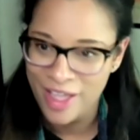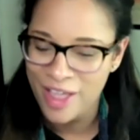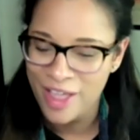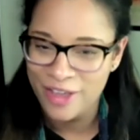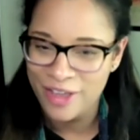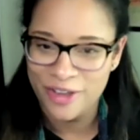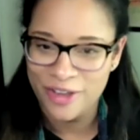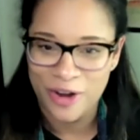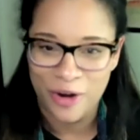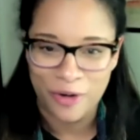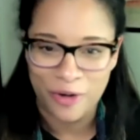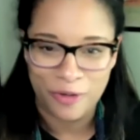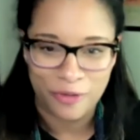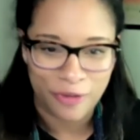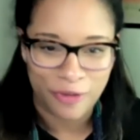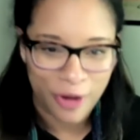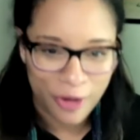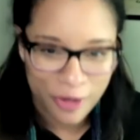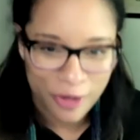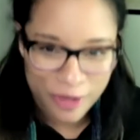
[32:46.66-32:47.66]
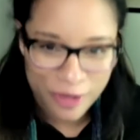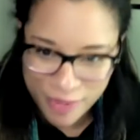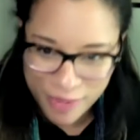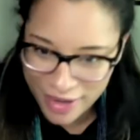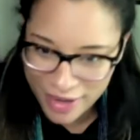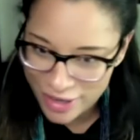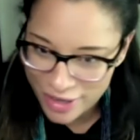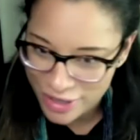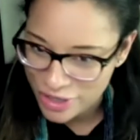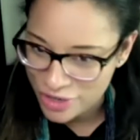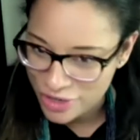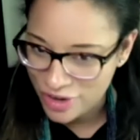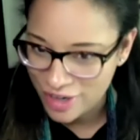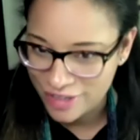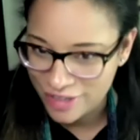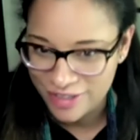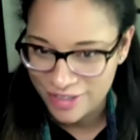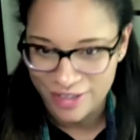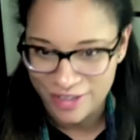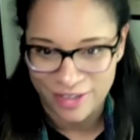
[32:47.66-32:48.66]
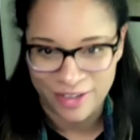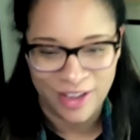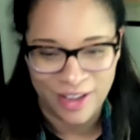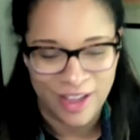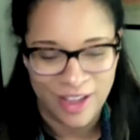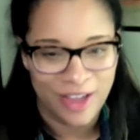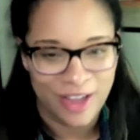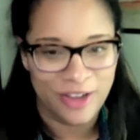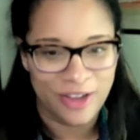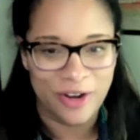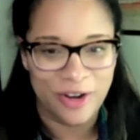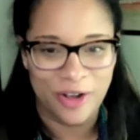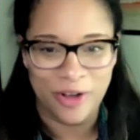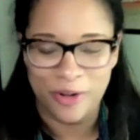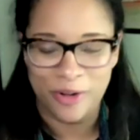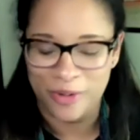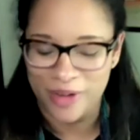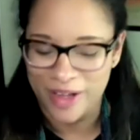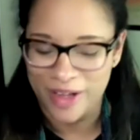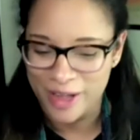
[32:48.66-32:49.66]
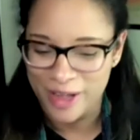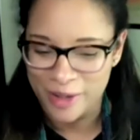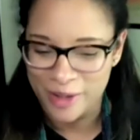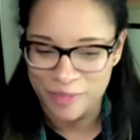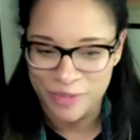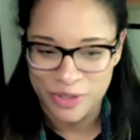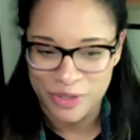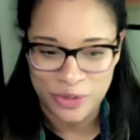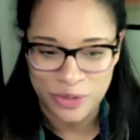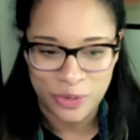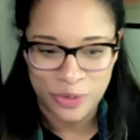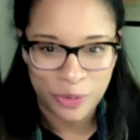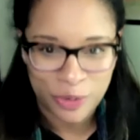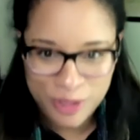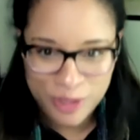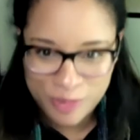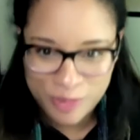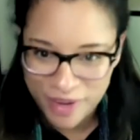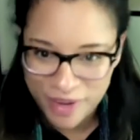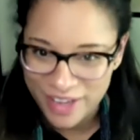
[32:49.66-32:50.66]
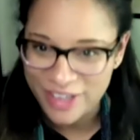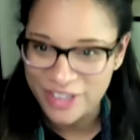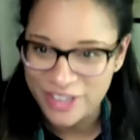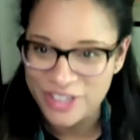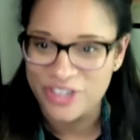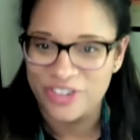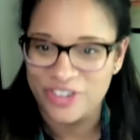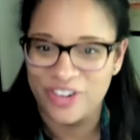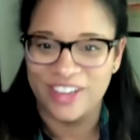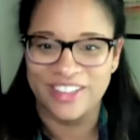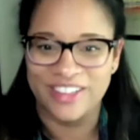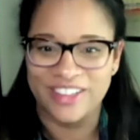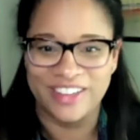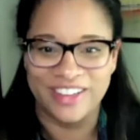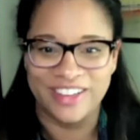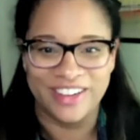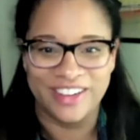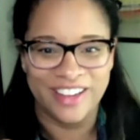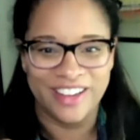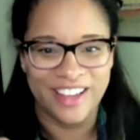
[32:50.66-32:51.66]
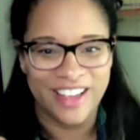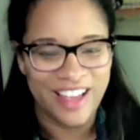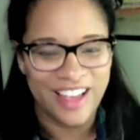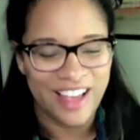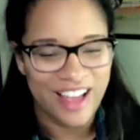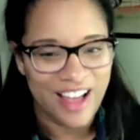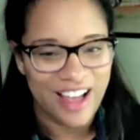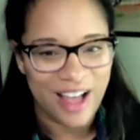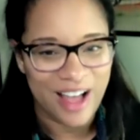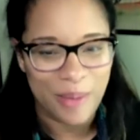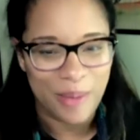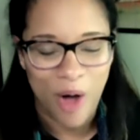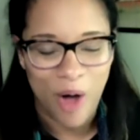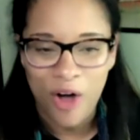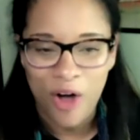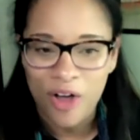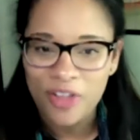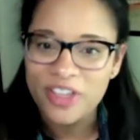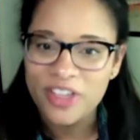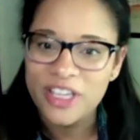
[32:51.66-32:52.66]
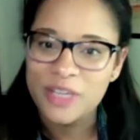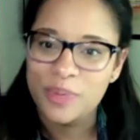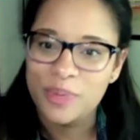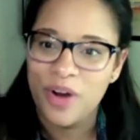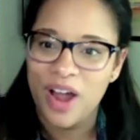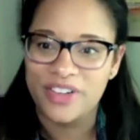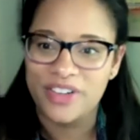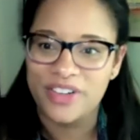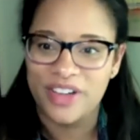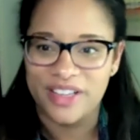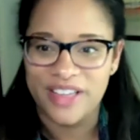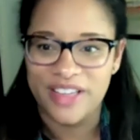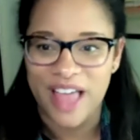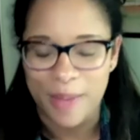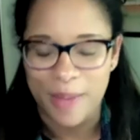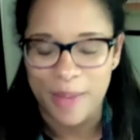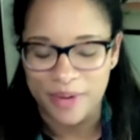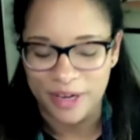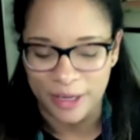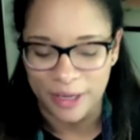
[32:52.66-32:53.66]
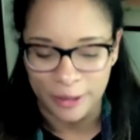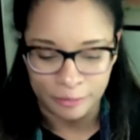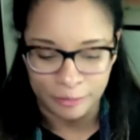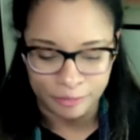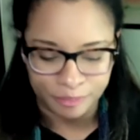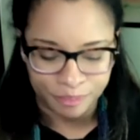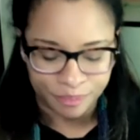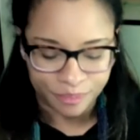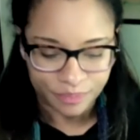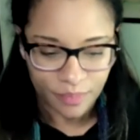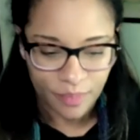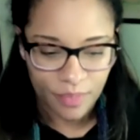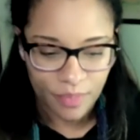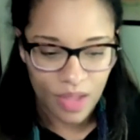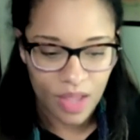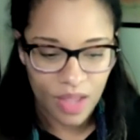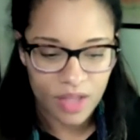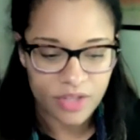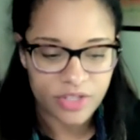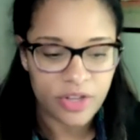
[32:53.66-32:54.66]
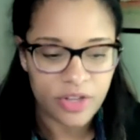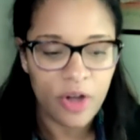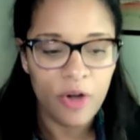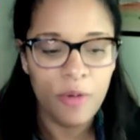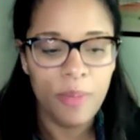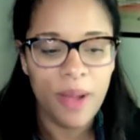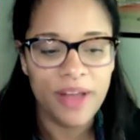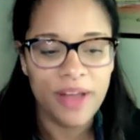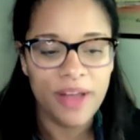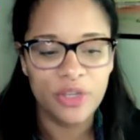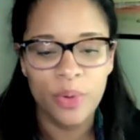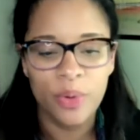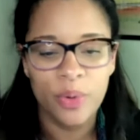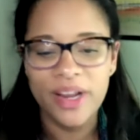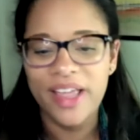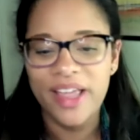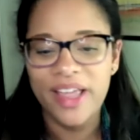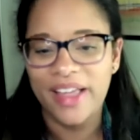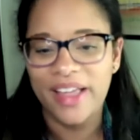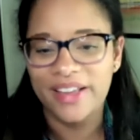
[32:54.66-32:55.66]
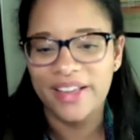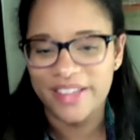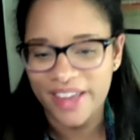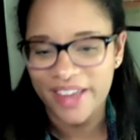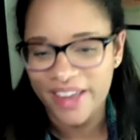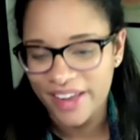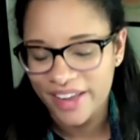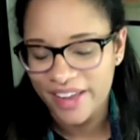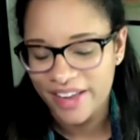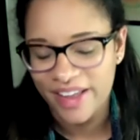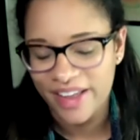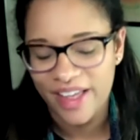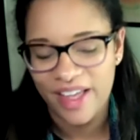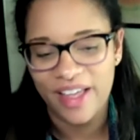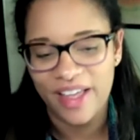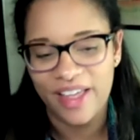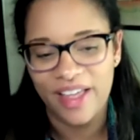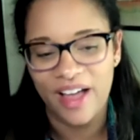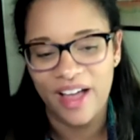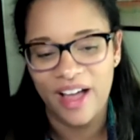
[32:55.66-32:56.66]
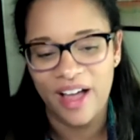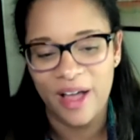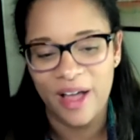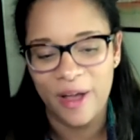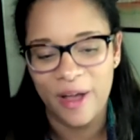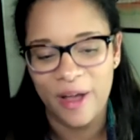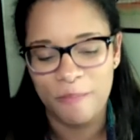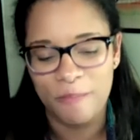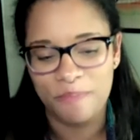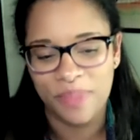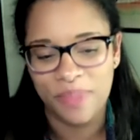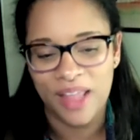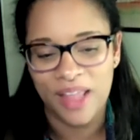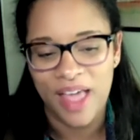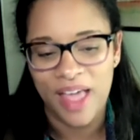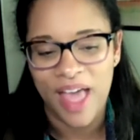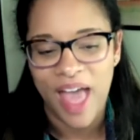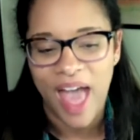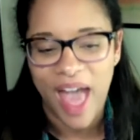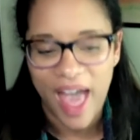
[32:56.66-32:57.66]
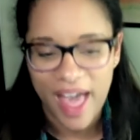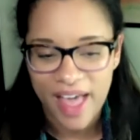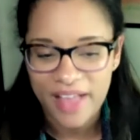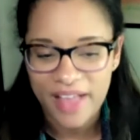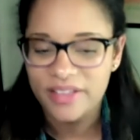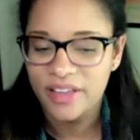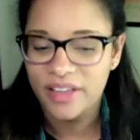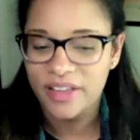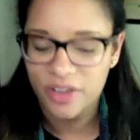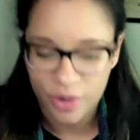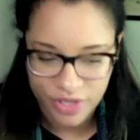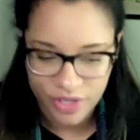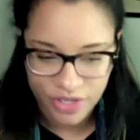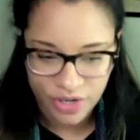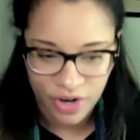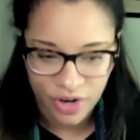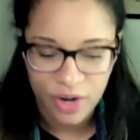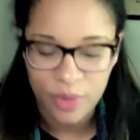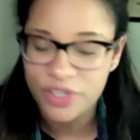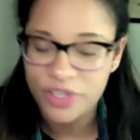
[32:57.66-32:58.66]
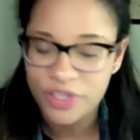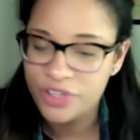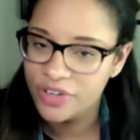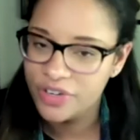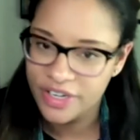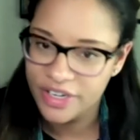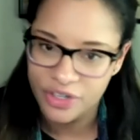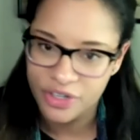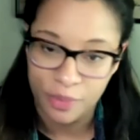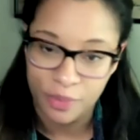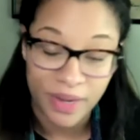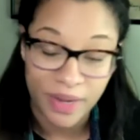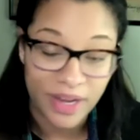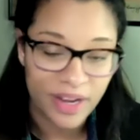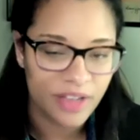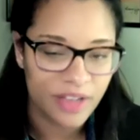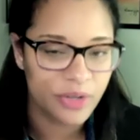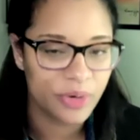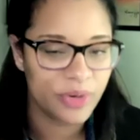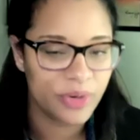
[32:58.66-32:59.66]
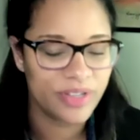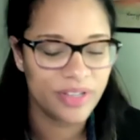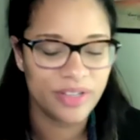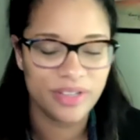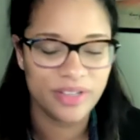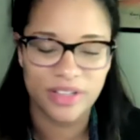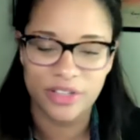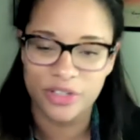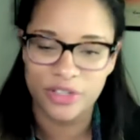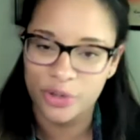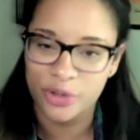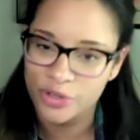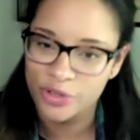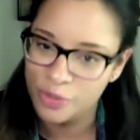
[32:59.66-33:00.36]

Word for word: You know, roads being constructed, you know, um, schools being constructed, um, all these projects happening. So by 2018, um, as you know, it started with traditional media sources, then social